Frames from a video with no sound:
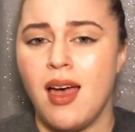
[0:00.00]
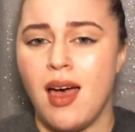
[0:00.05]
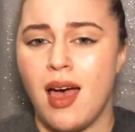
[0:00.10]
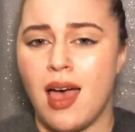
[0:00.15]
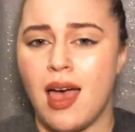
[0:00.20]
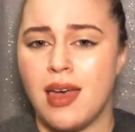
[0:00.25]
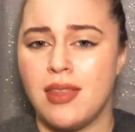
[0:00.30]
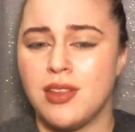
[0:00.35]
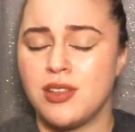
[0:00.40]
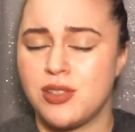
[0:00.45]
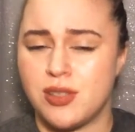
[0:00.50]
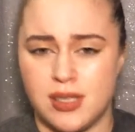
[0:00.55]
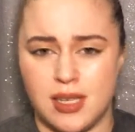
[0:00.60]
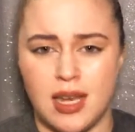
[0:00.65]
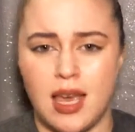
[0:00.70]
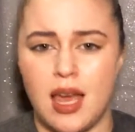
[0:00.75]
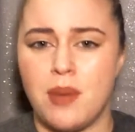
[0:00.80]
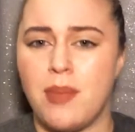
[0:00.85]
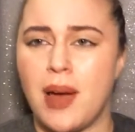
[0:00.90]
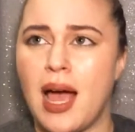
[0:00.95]
And this was,
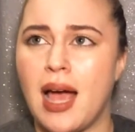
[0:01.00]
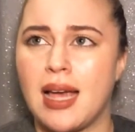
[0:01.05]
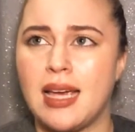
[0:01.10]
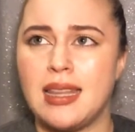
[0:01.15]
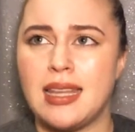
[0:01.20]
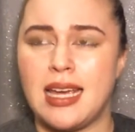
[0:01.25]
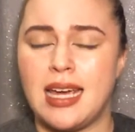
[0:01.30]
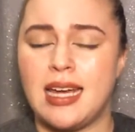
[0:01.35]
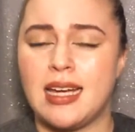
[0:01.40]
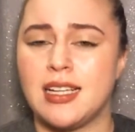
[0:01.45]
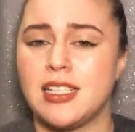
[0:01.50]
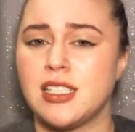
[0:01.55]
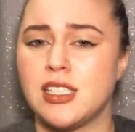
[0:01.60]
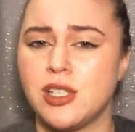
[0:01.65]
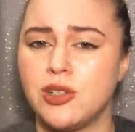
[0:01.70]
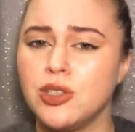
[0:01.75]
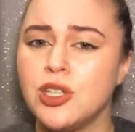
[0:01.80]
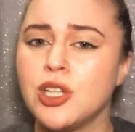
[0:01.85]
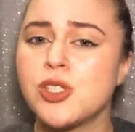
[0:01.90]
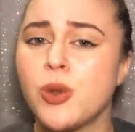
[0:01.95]
again, back in the 80s,
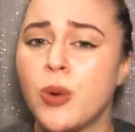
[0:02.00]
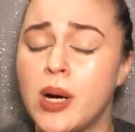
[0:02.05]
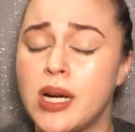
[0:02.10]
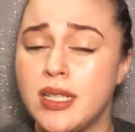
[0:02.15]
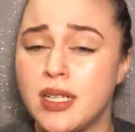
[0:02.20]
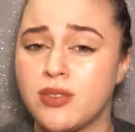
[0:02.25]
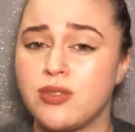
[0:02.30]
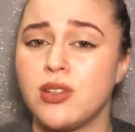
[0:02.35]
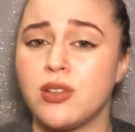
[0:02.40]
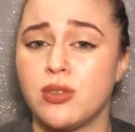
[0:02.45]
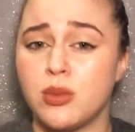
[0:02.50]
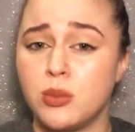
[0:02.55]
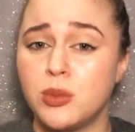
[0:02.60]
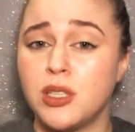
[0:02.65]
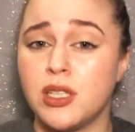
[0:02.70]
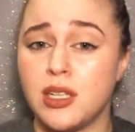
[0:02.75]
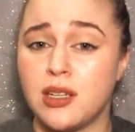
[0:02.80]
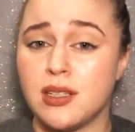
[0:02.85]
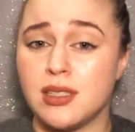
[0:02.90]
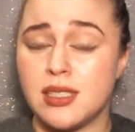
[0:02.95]
so it looks quite different from
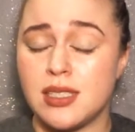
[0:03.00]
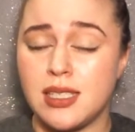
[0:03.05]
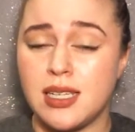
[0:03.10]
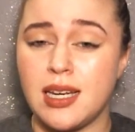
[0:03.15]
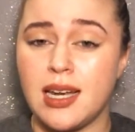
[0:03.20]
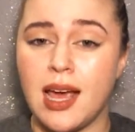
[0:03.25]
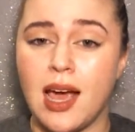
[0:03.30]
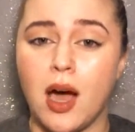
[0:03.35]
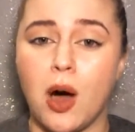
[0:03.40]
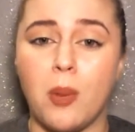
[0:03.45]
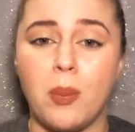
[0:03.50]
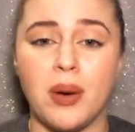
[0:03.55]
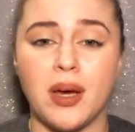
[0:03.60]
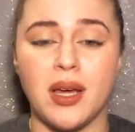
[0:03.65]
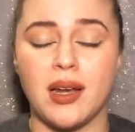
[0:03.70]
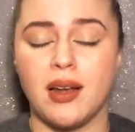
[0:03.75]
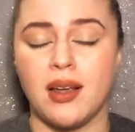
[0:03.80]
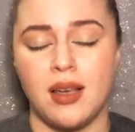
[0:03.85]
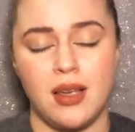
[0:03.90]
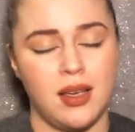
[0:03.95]
what you can see now,
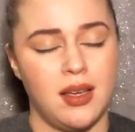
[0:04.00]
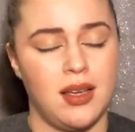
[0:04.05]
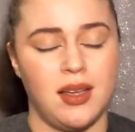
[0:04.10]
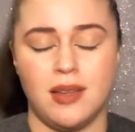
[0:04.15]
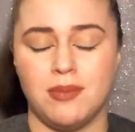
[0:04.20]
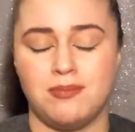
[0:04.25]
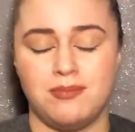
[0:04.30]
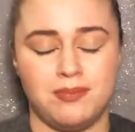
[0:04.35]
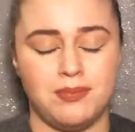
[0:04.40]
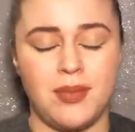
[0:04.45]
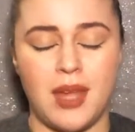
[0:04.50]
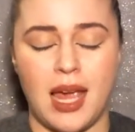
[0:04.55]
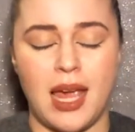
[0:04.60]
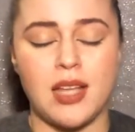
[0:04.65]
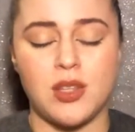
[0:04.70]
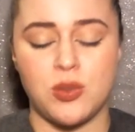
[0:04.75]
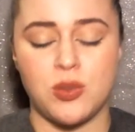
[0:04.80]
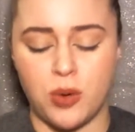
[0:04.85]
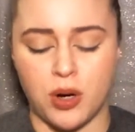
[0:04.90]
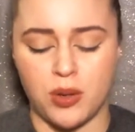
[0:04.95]
but
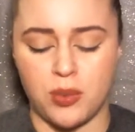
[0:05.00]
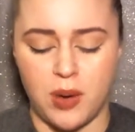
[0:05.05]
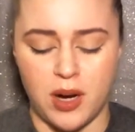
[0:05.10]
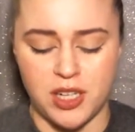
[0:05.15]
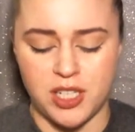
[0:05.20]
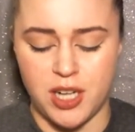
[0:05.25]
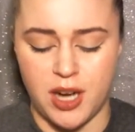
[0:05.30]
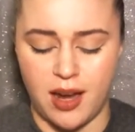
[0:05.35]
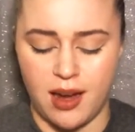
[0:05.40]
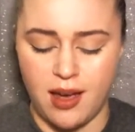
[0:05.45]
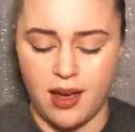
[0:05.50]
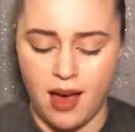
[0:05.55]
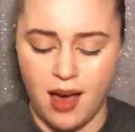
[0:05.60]
it's worth watching.